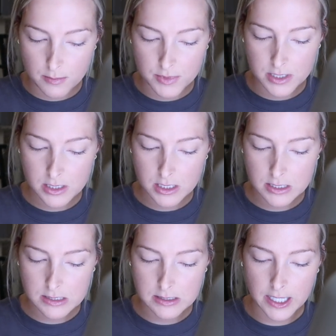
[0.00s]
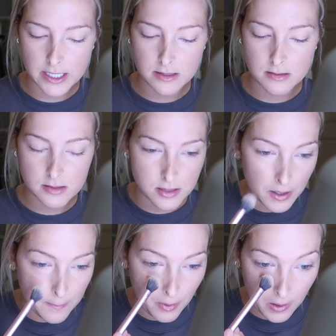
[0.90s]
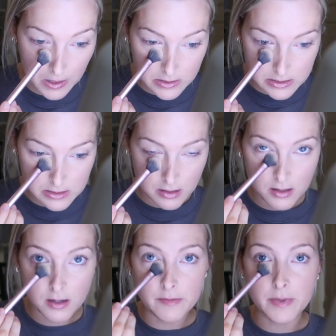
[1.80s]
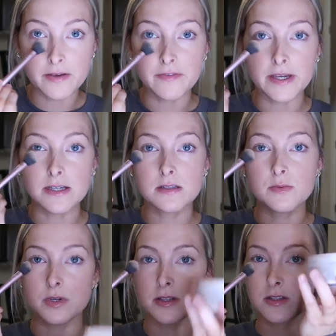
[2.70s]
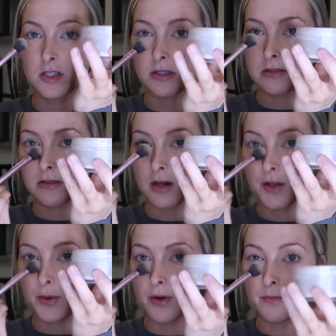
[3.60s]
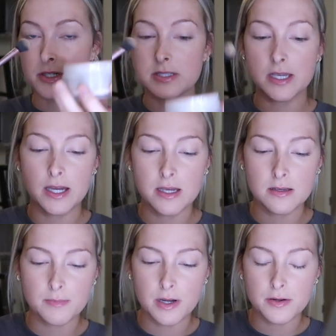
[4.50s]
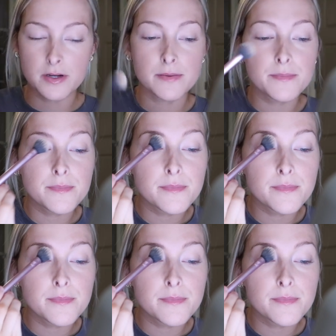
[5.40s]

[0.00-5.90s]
I'm just gonna set certain parts of my face with just a Laura Mercier powder.